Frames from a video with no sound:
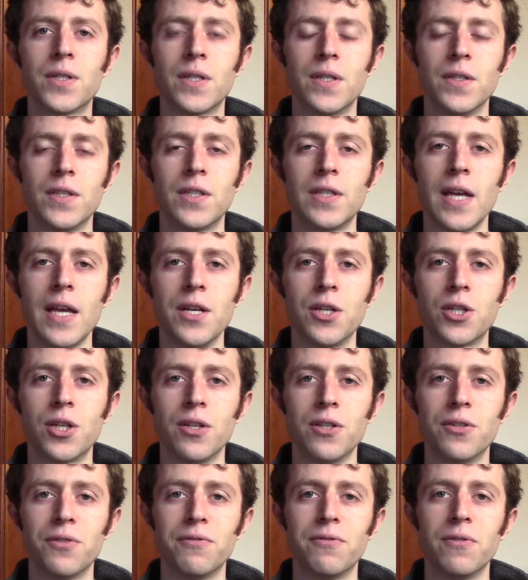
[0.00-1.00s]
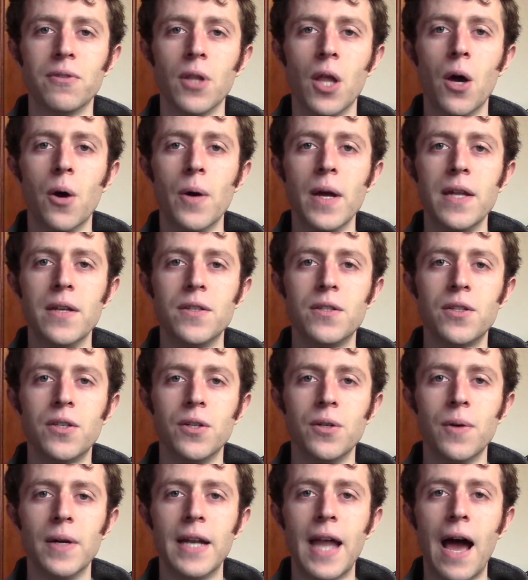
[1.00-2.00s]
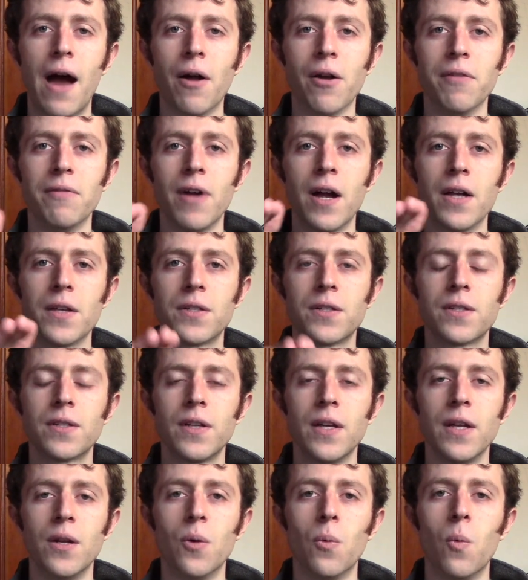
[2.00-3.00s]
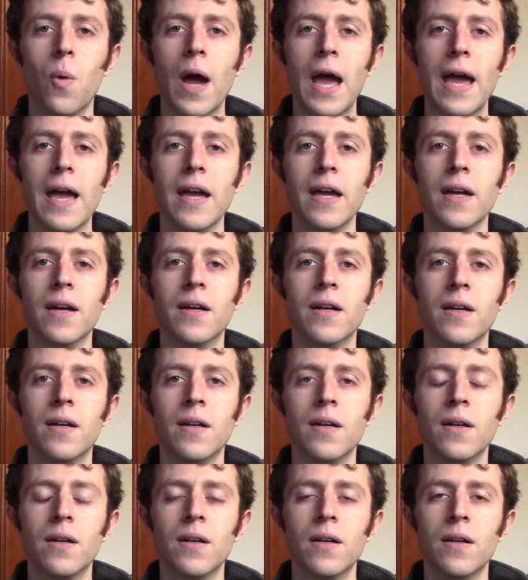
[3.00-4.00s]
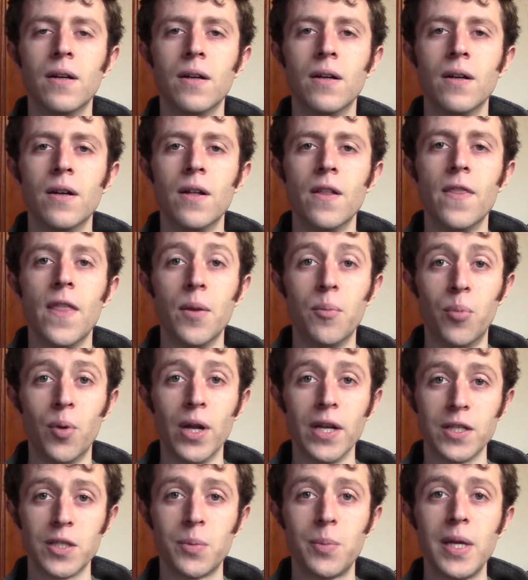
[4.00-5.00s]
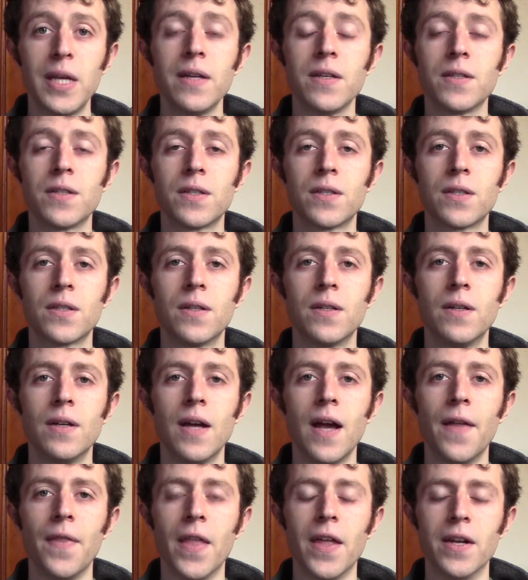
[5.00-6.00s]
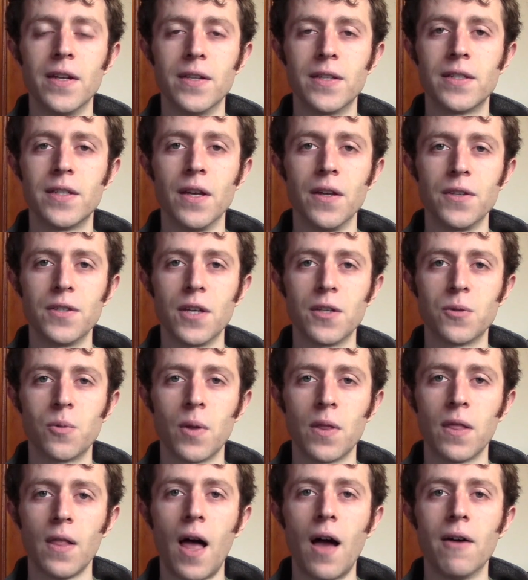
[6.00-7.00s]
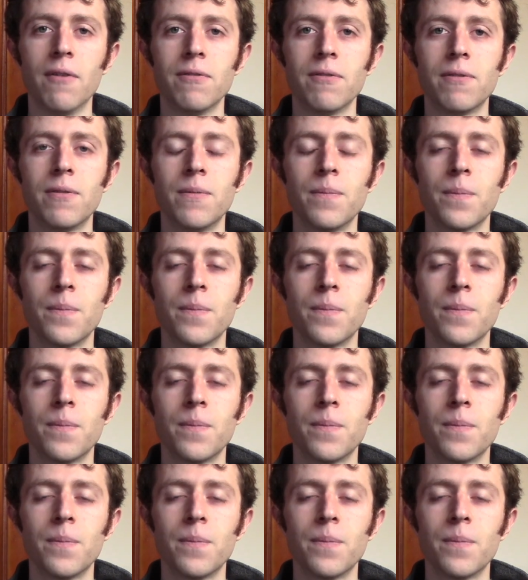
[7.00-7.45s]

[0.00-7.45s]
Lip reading: sensation to flow into and out of us in a way that brings peace and that instills us with love.